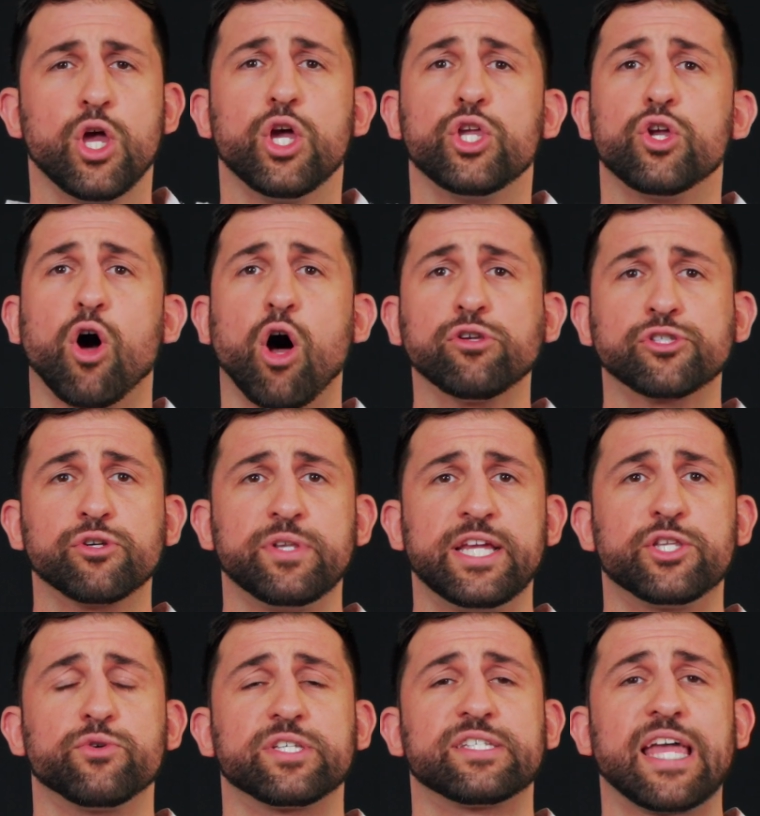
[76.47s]
You'll also need
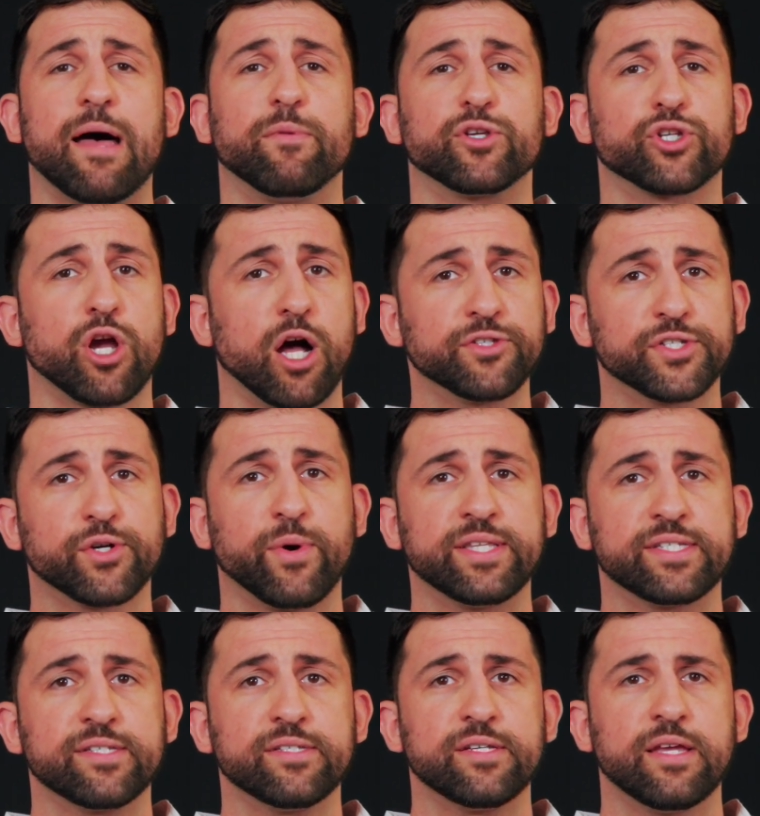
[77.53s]
to establish
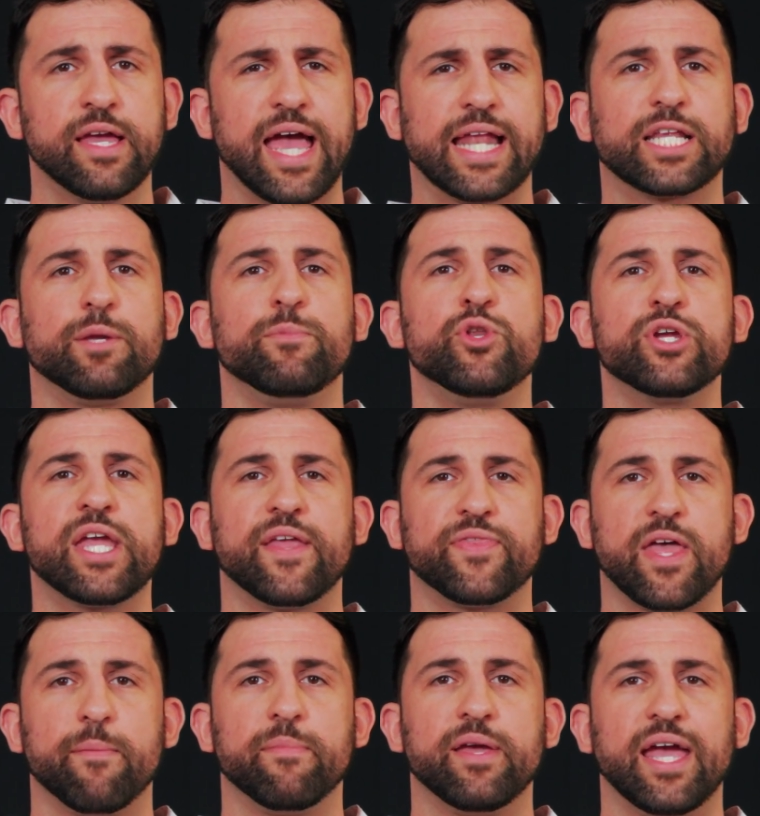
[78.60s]
consequences and communicate
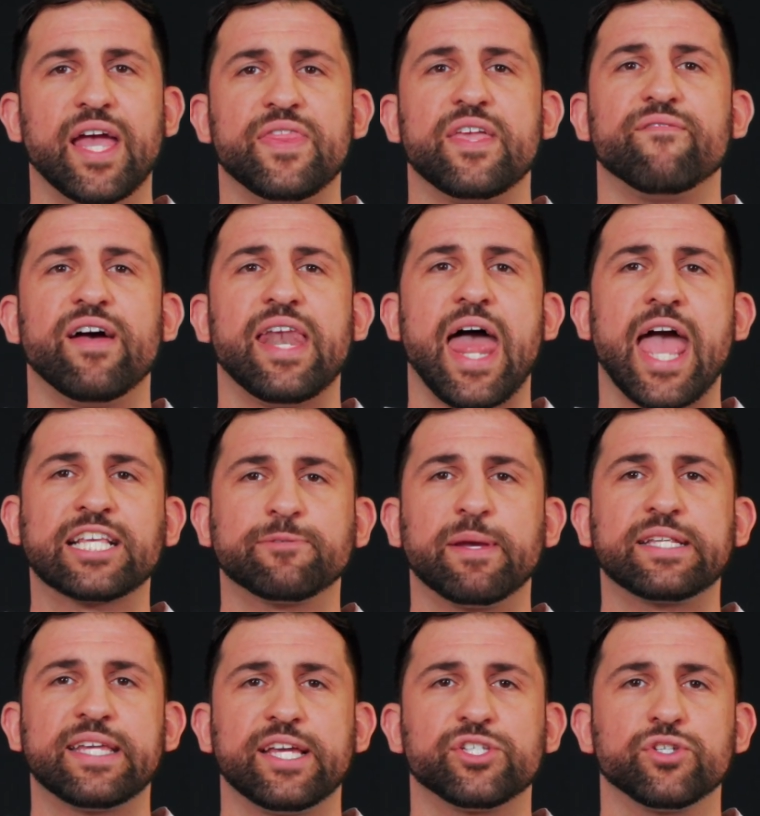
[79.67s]
them in the event
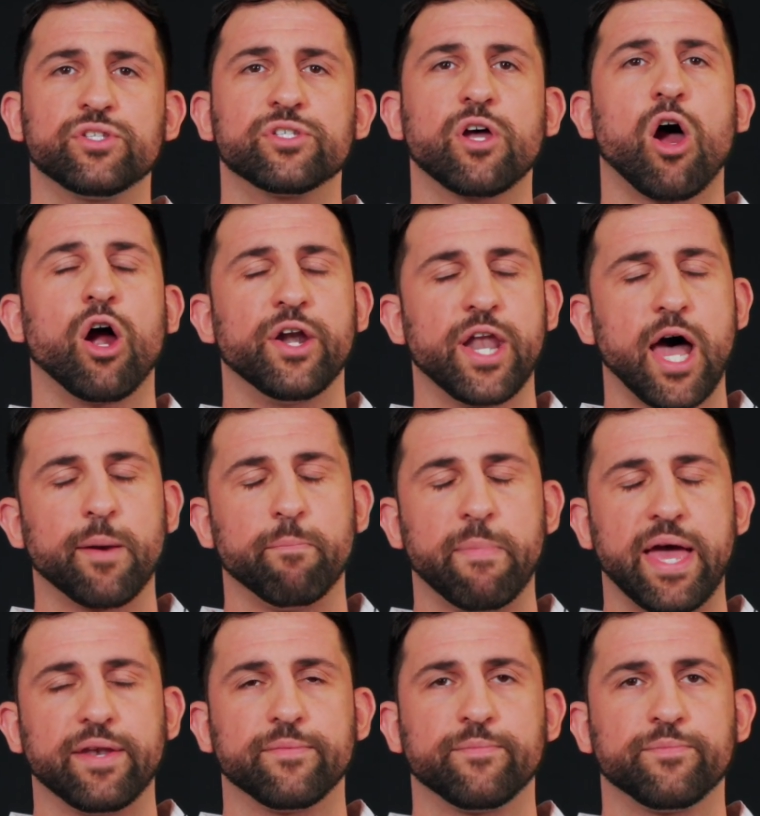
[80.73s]
expectations are not
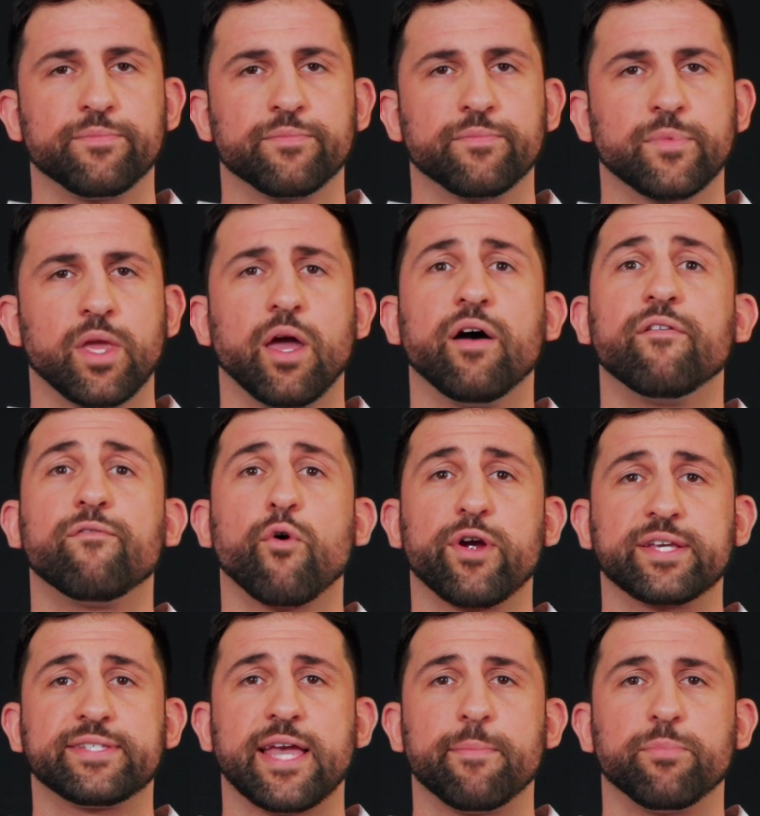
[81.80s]
met. For
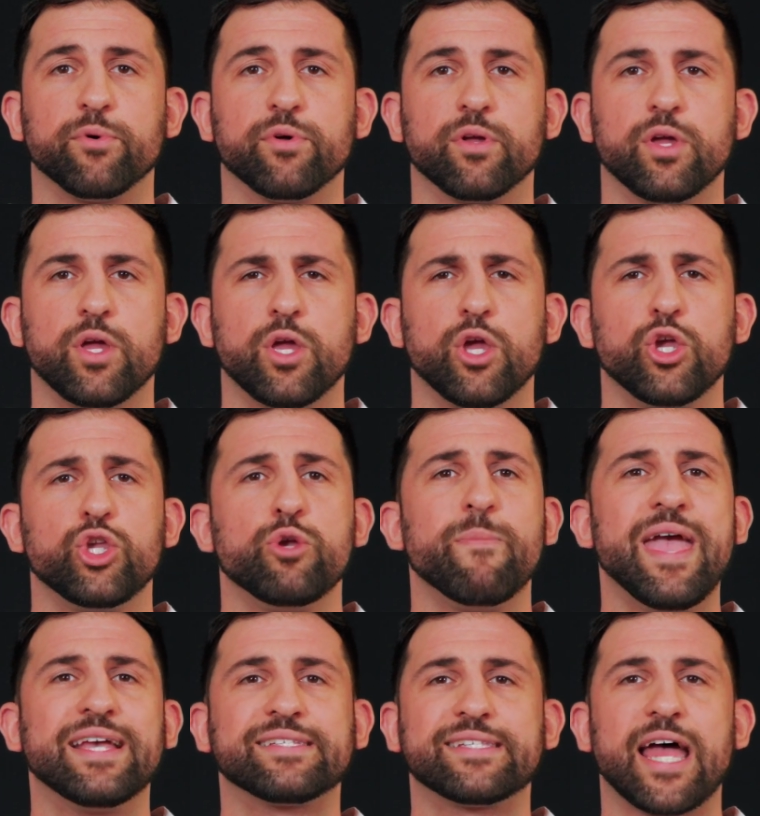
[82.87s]
example, you
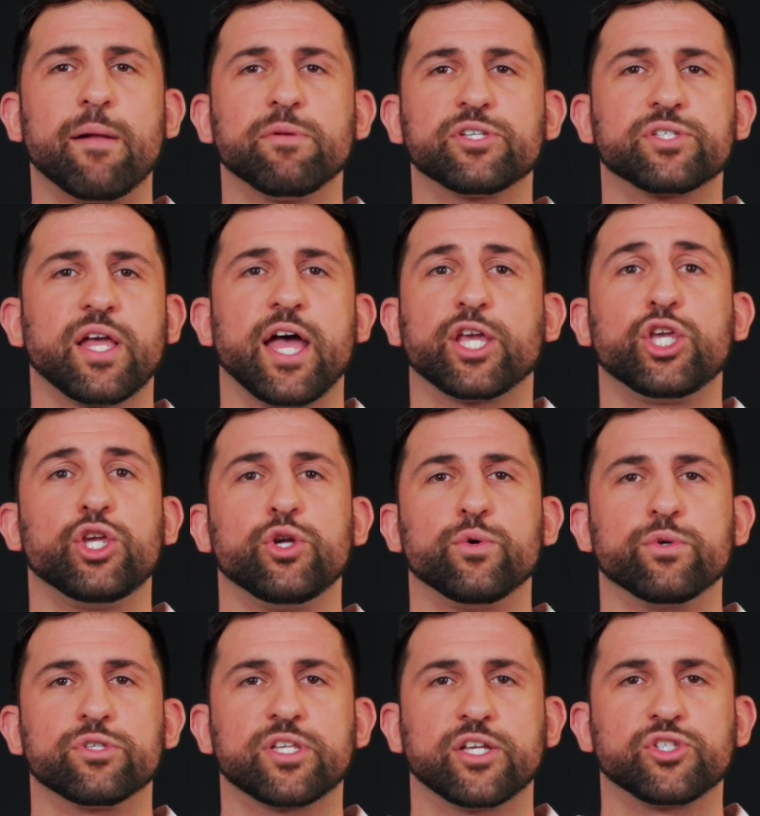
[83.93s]
may establish a cue,
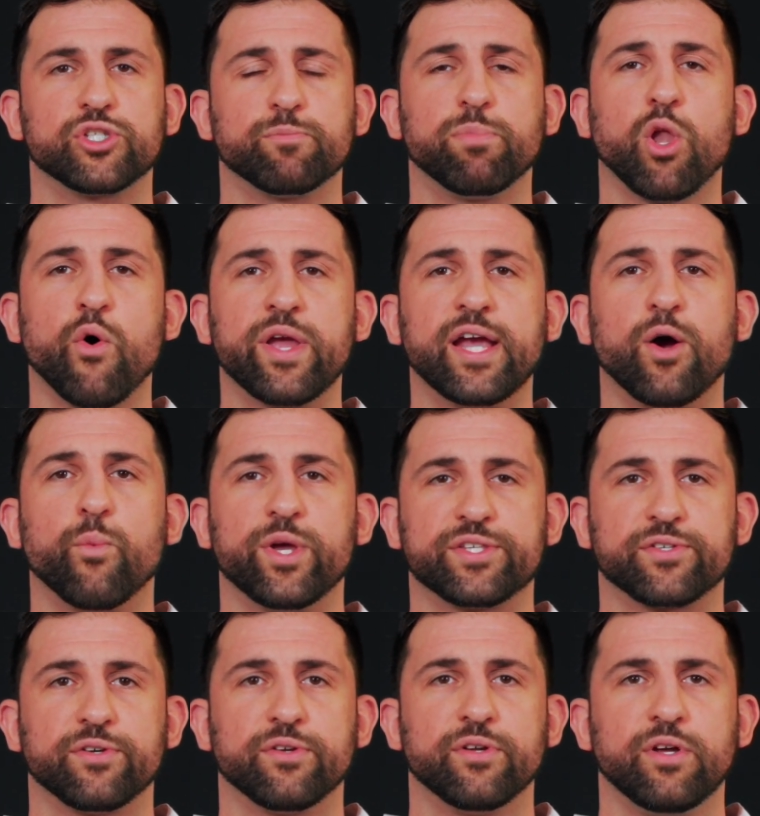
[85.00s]
such as blowing a
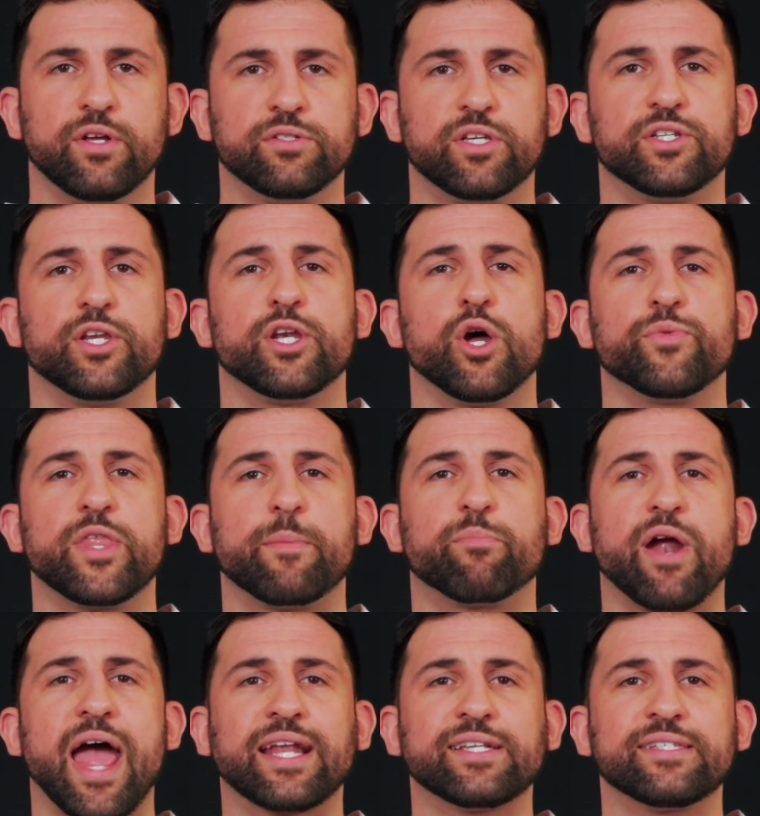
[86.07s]
whistle, to denote that
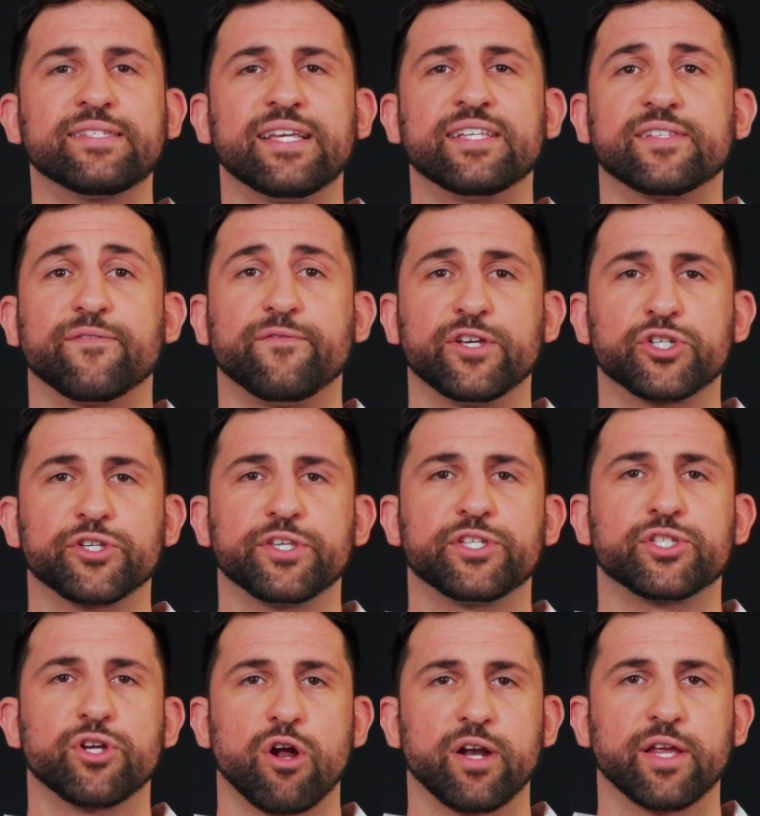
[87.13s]
practice is officially
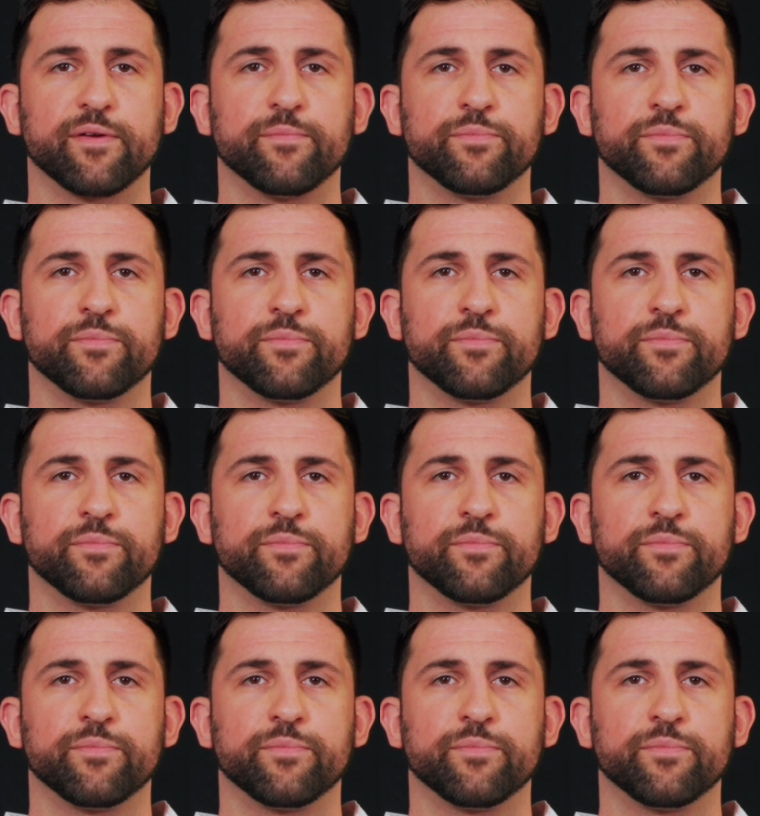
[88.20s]
starting.